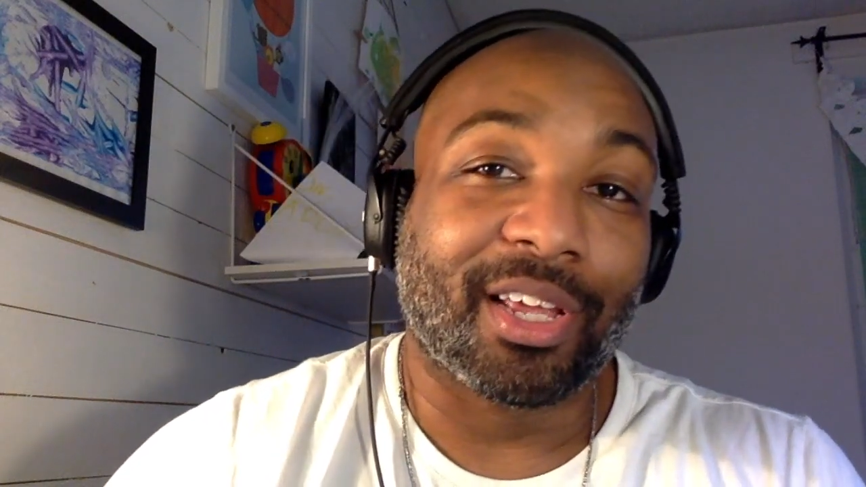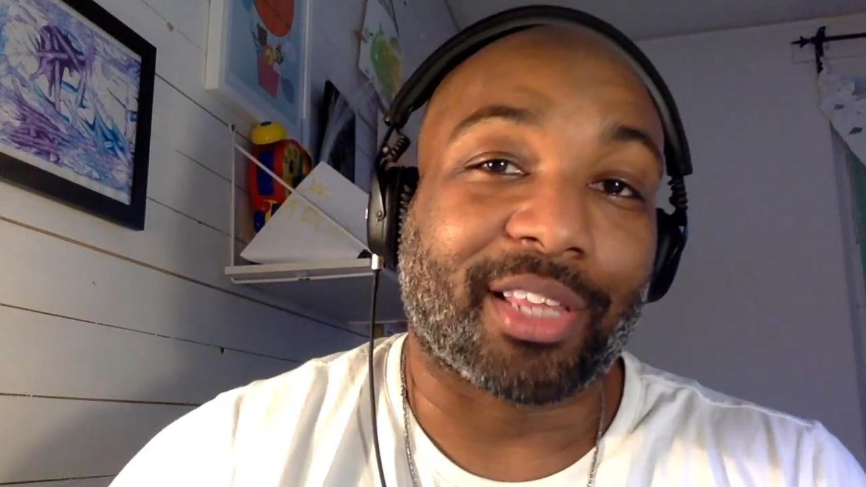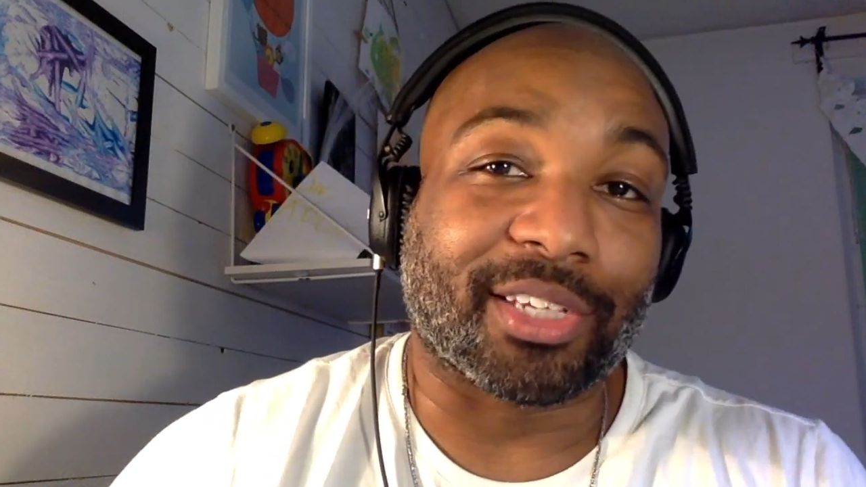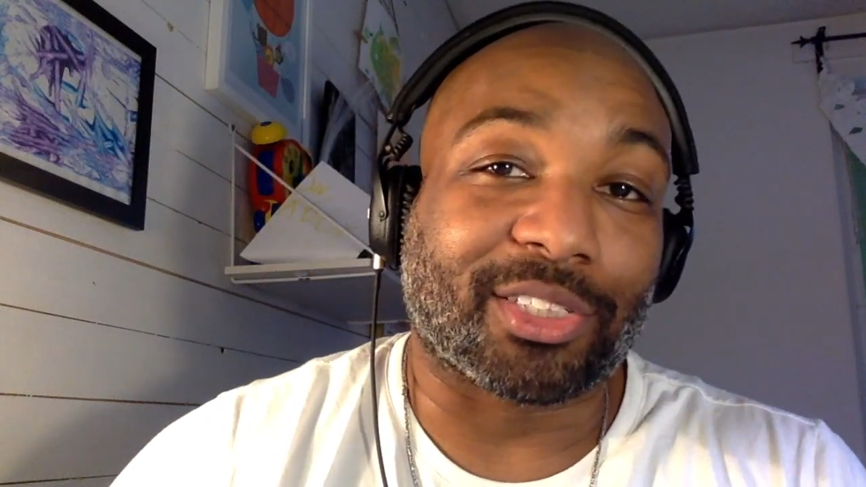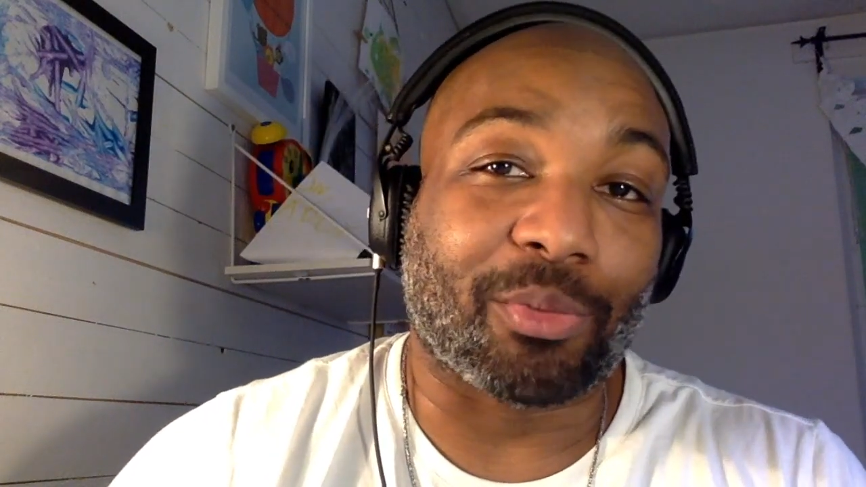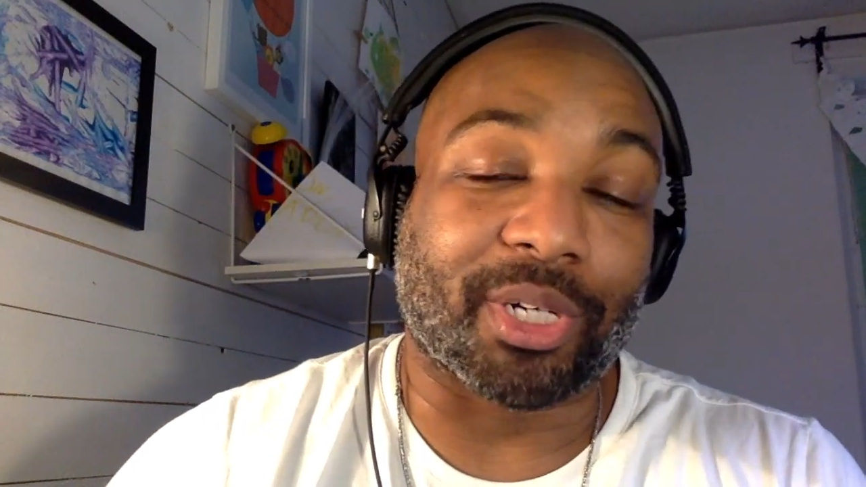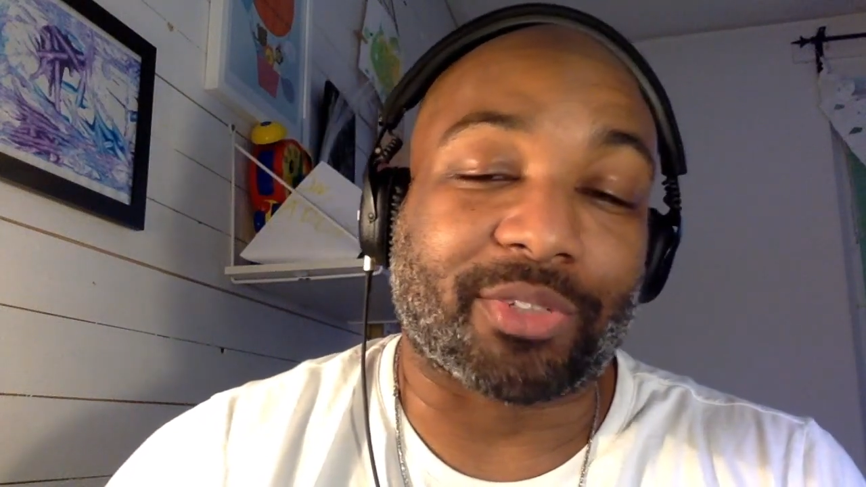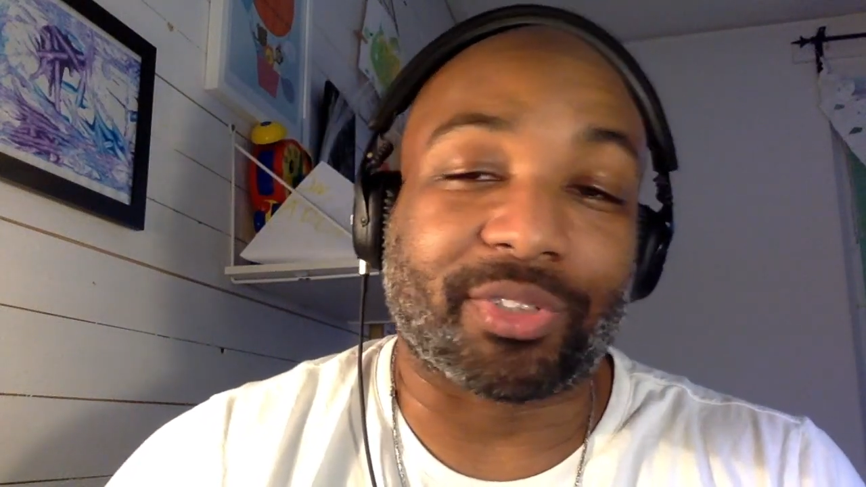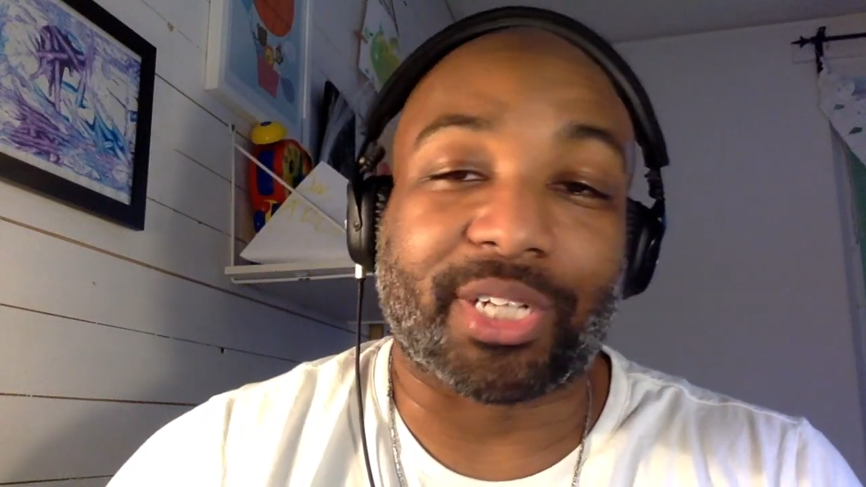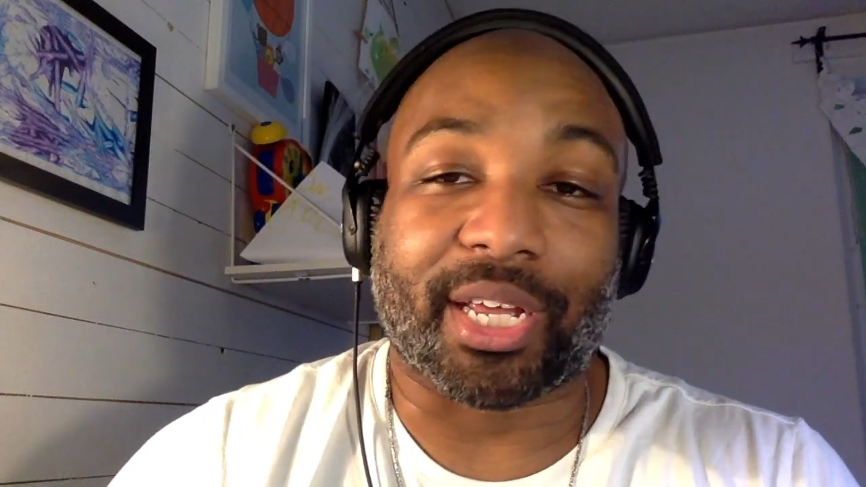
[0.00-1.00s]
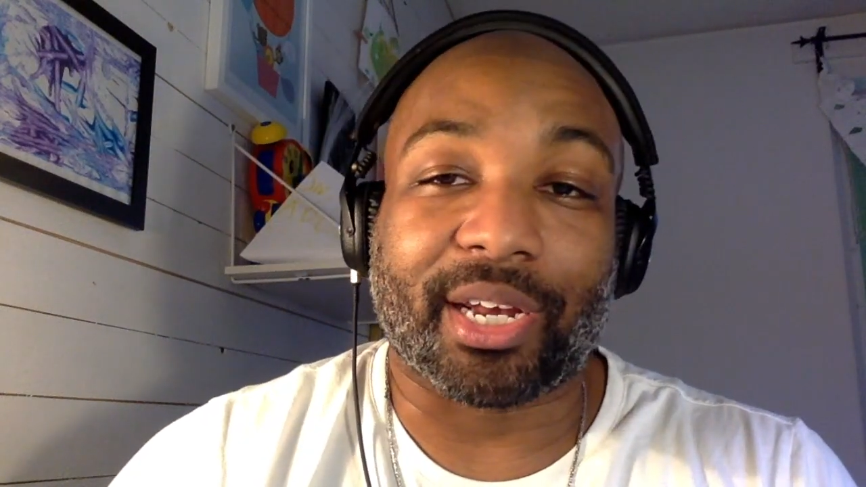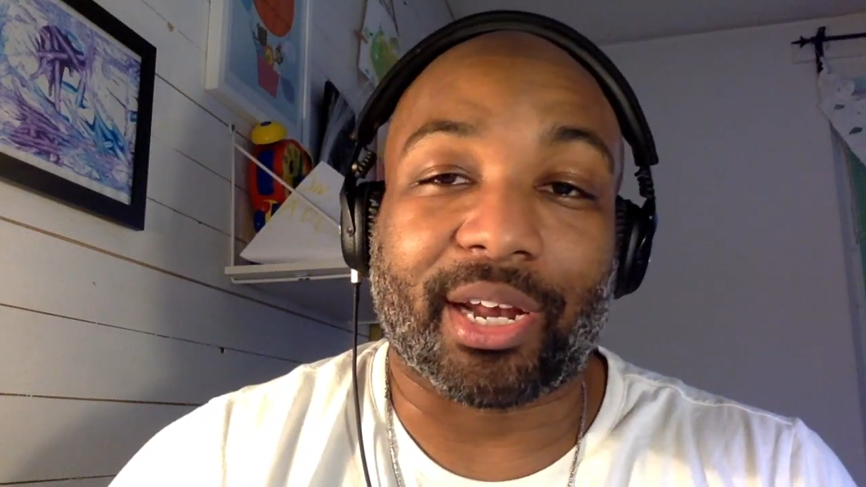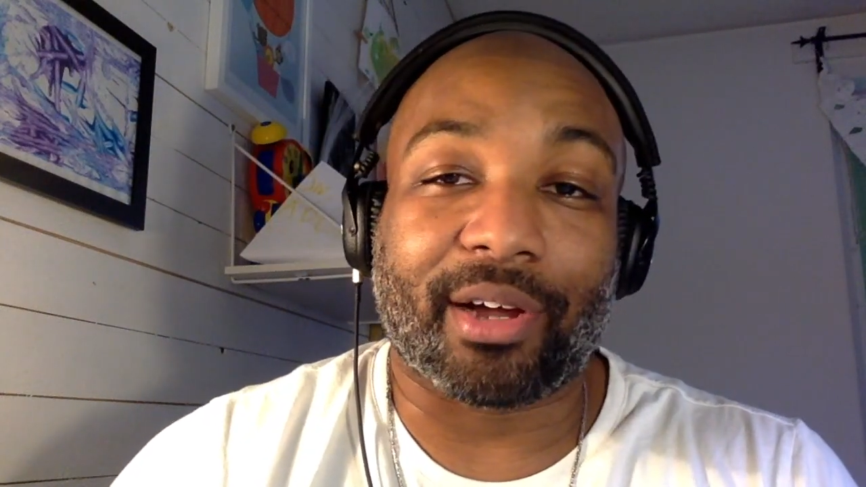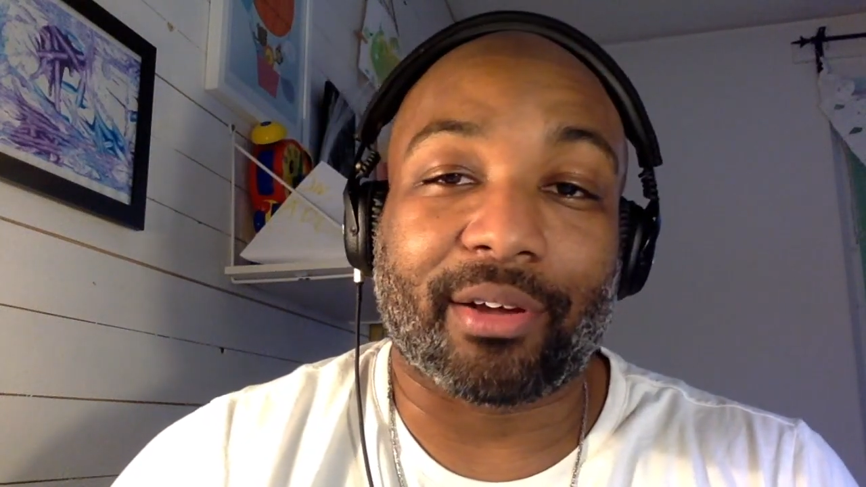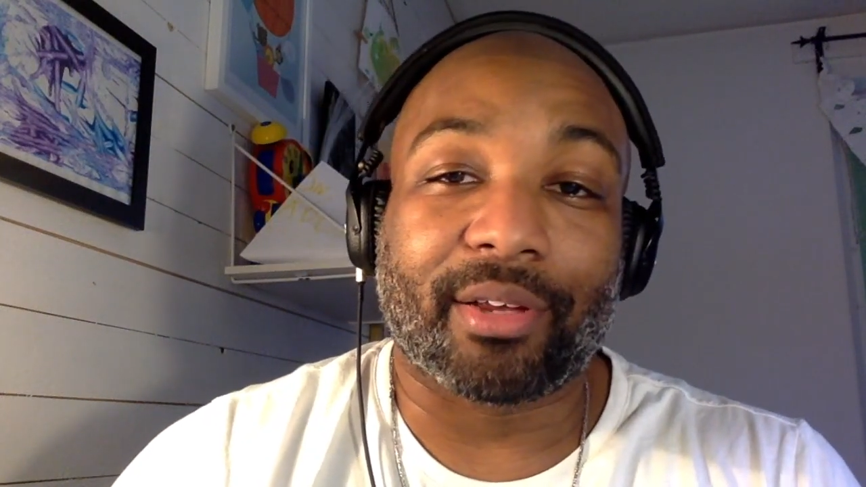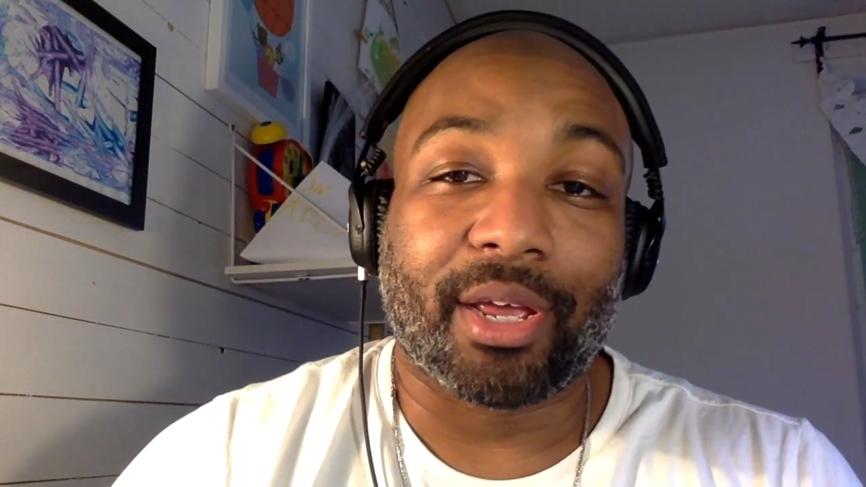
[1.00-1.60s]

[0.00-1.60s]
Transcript: Thanks so much for checking it out.